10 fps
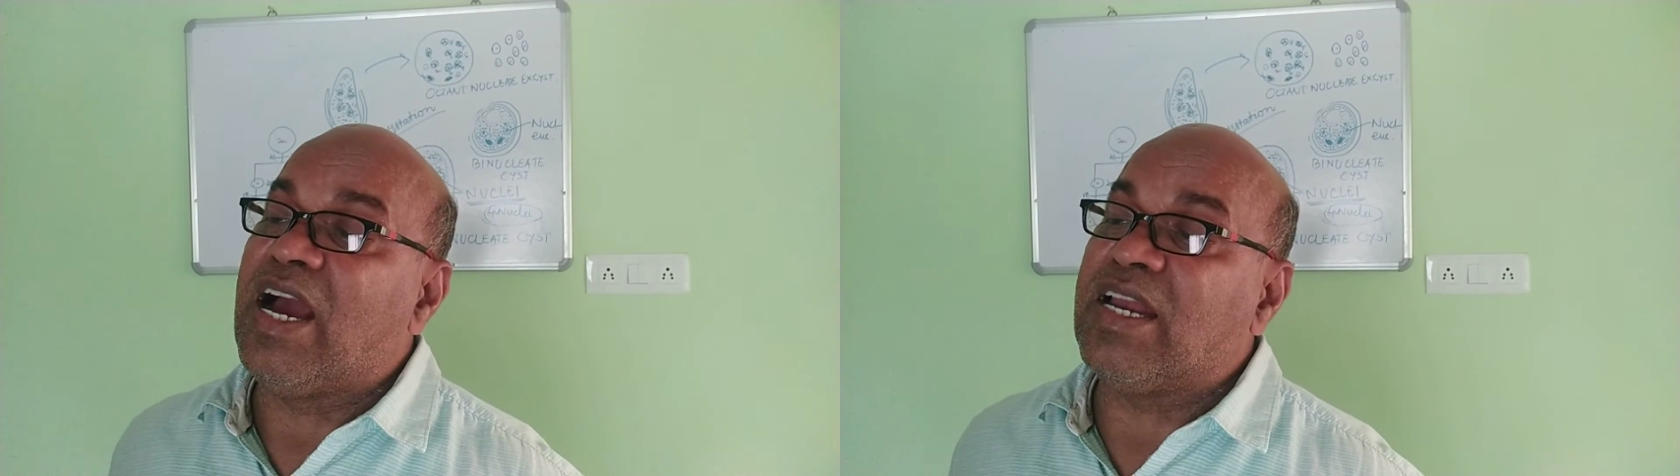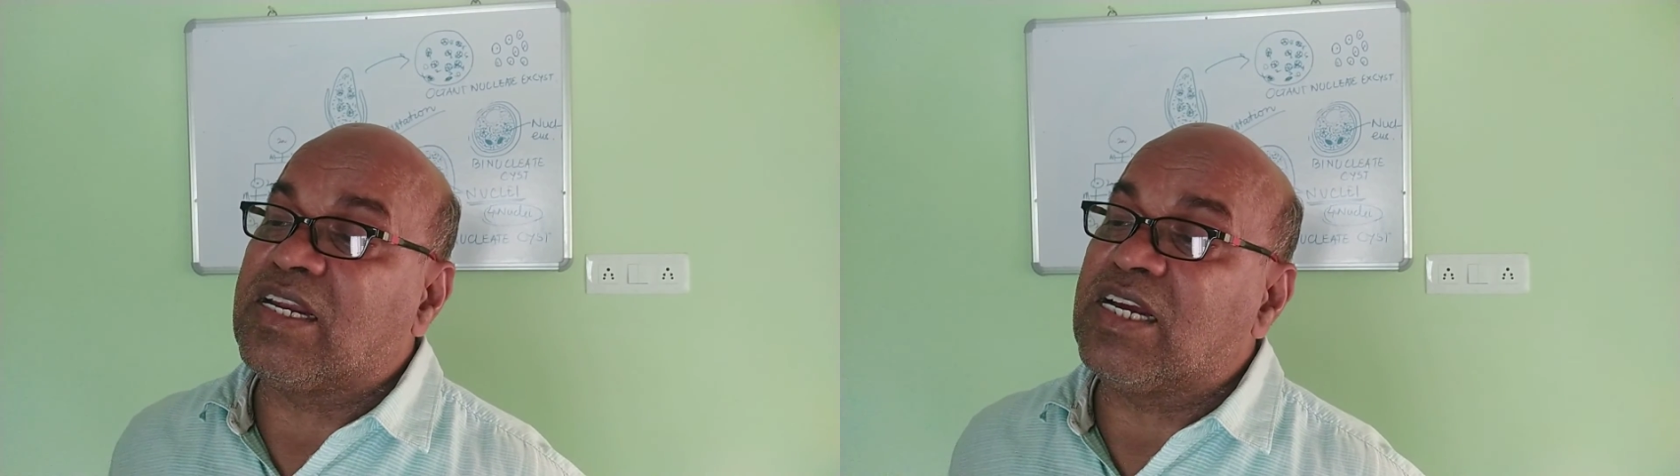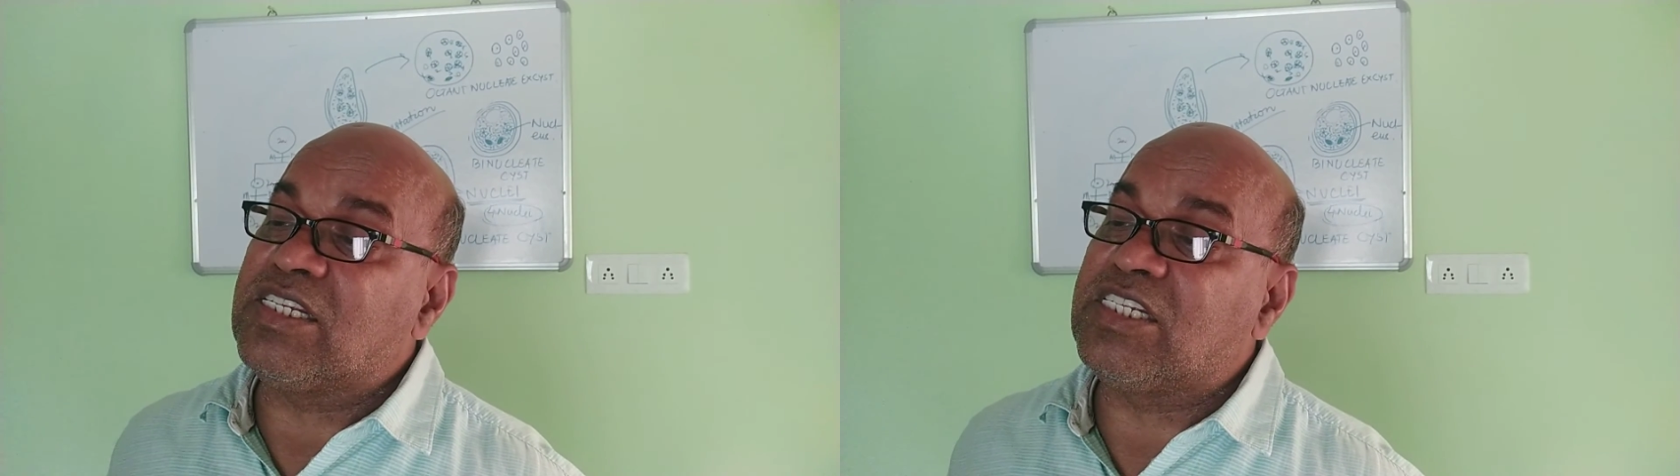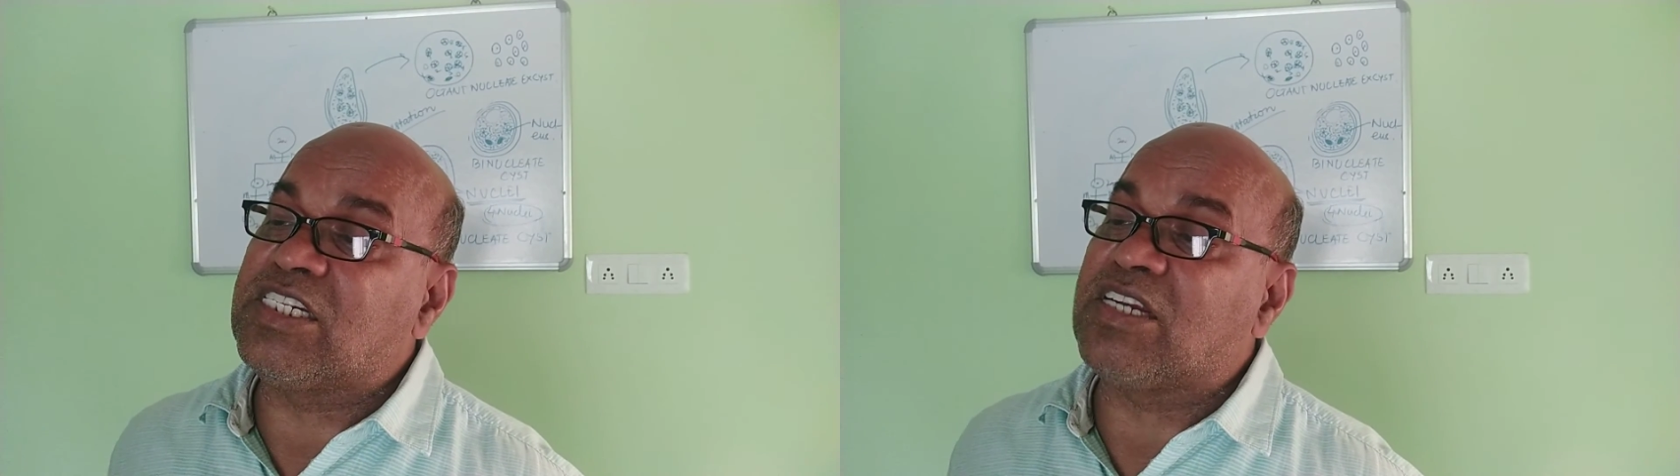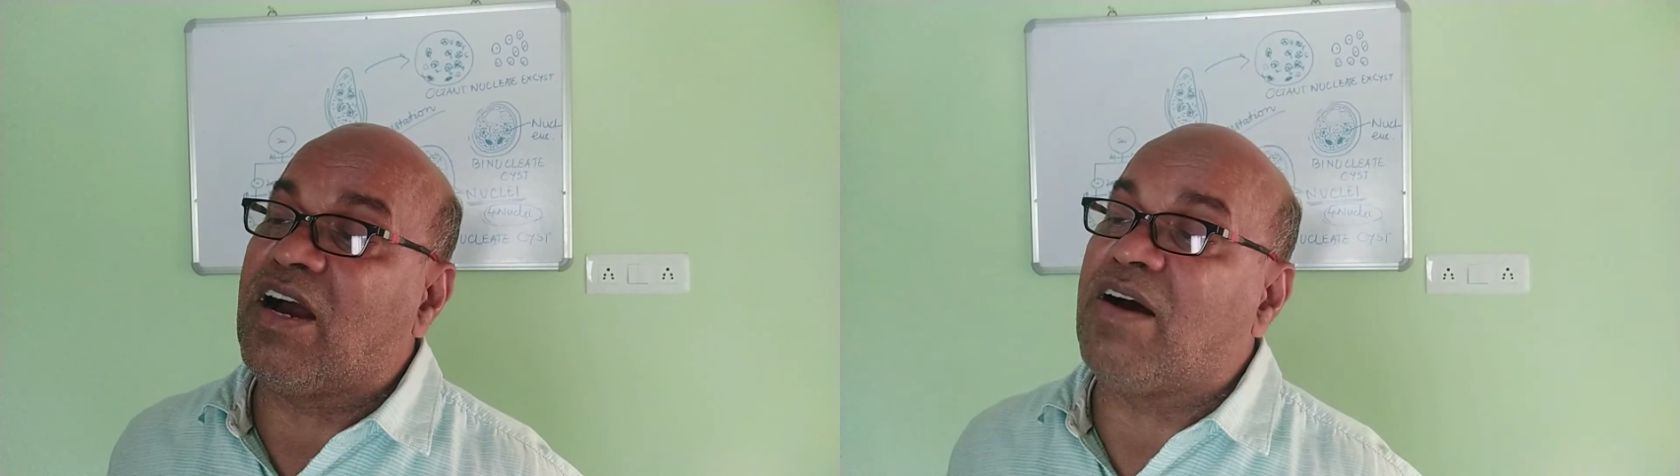and
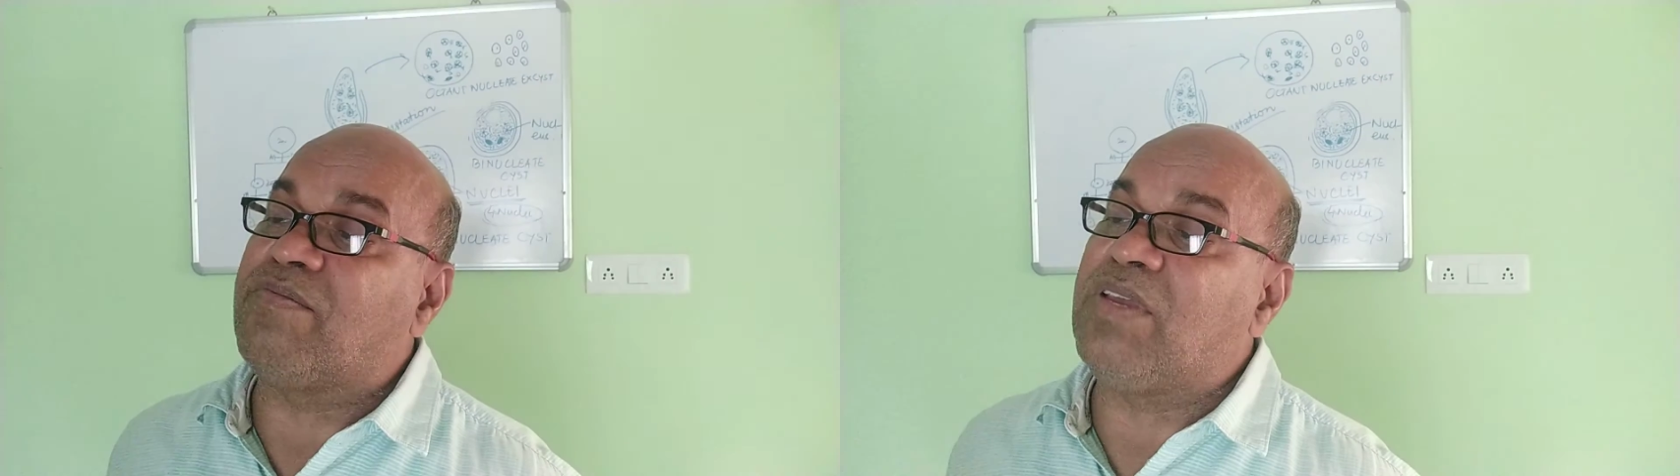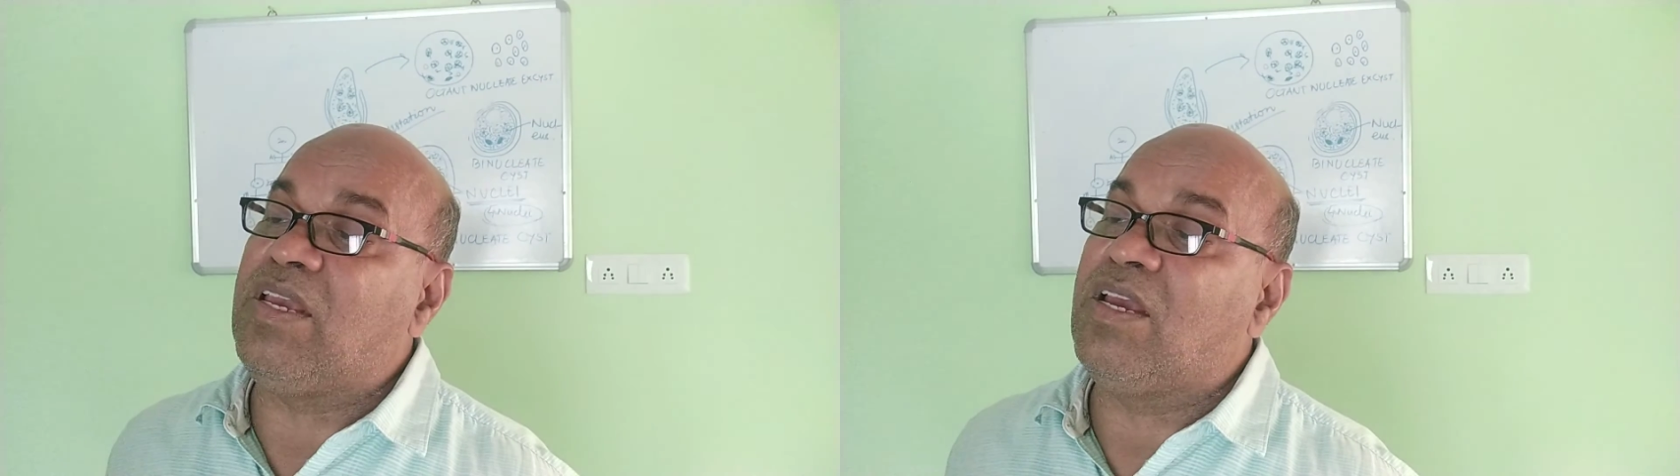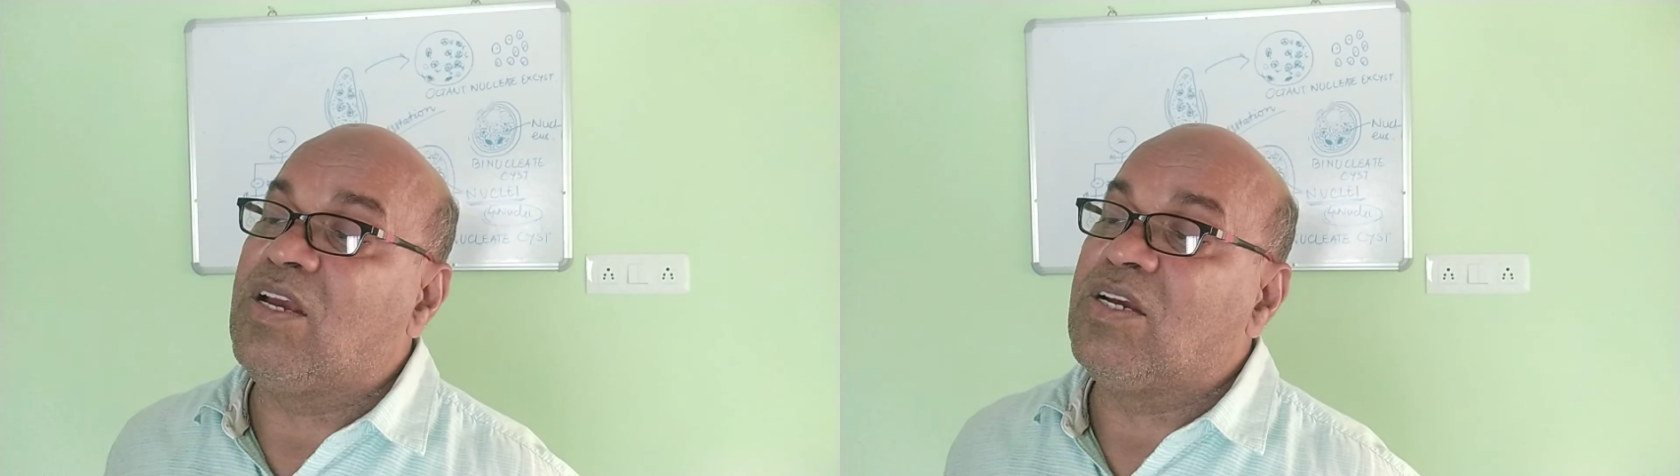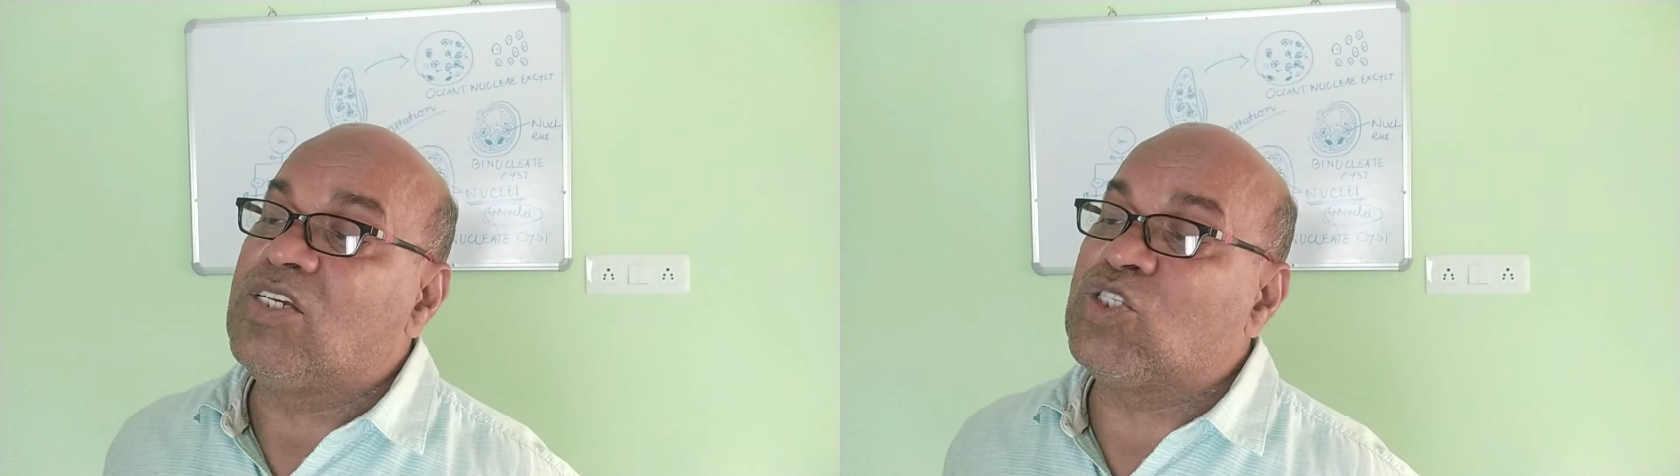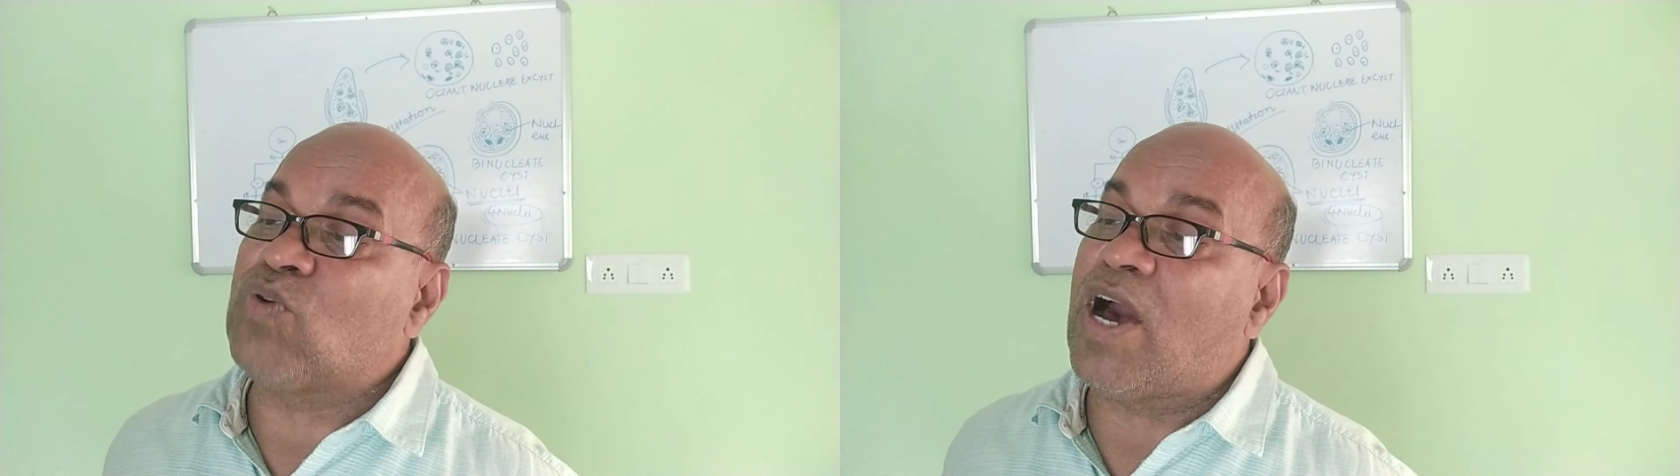consists of the
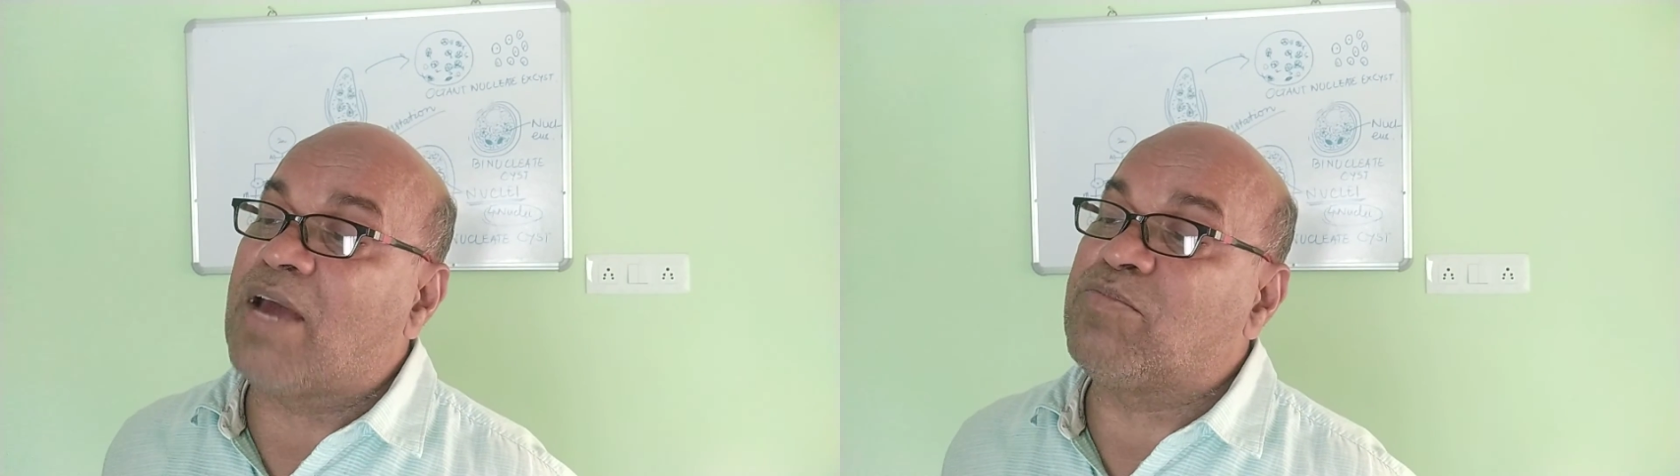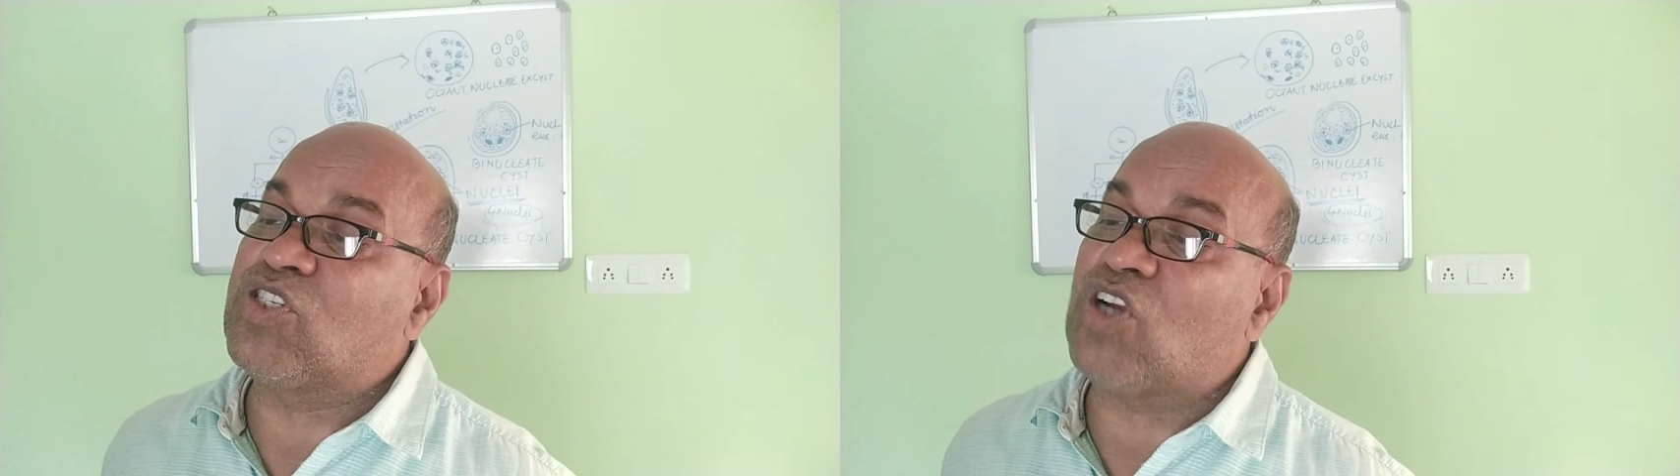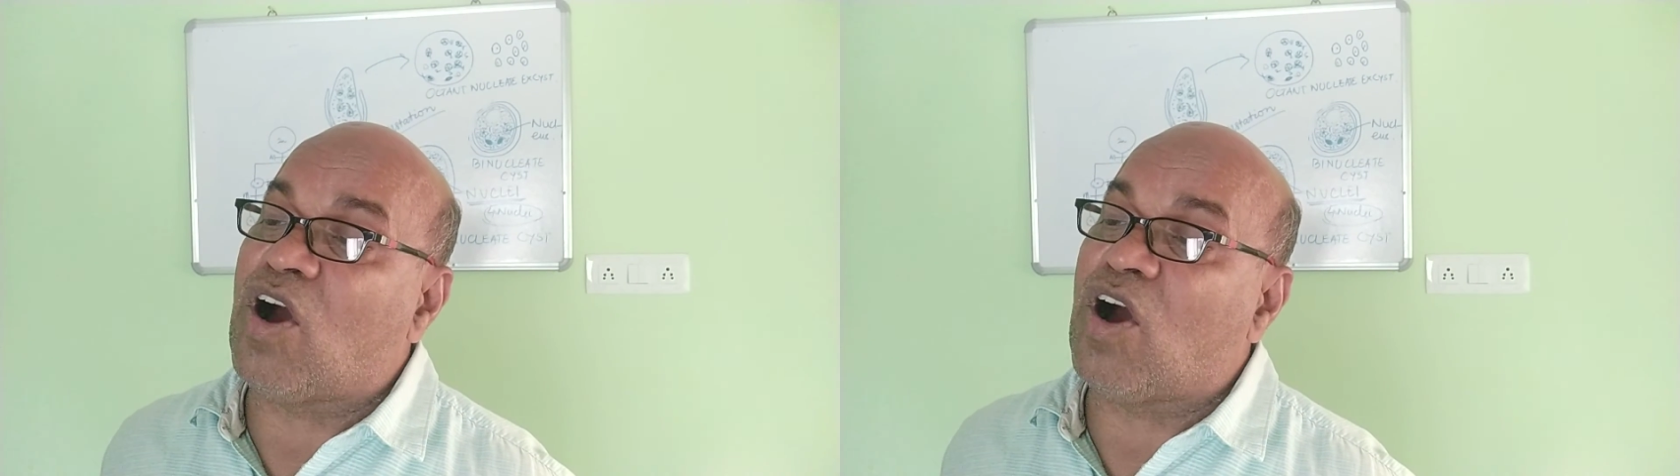swarms